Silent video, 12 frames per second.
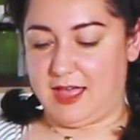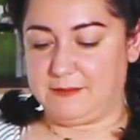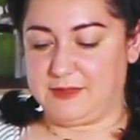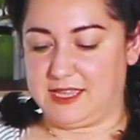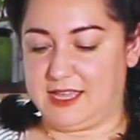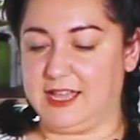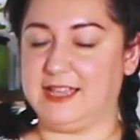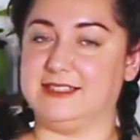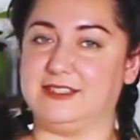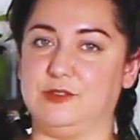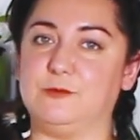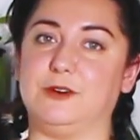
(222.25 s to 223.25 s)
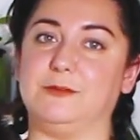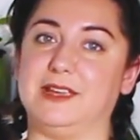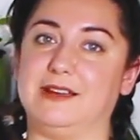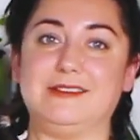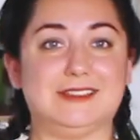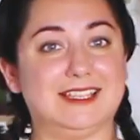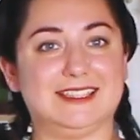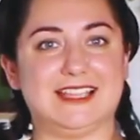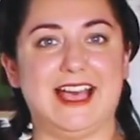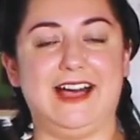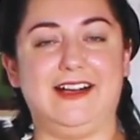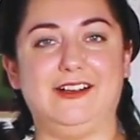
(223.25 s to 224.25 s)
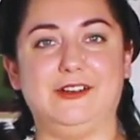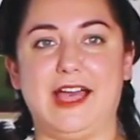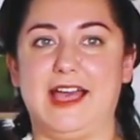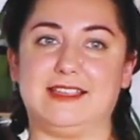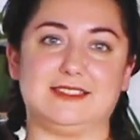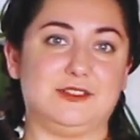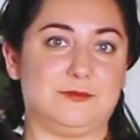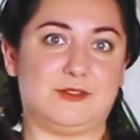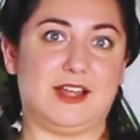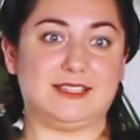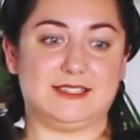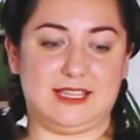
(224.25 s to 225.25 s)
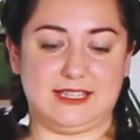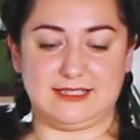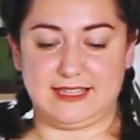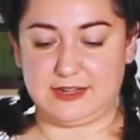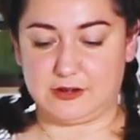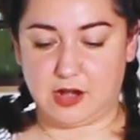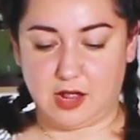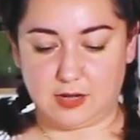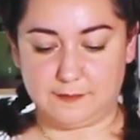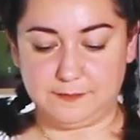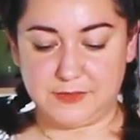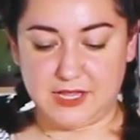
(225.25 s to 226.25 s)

because you will be able to tell as you press things later on.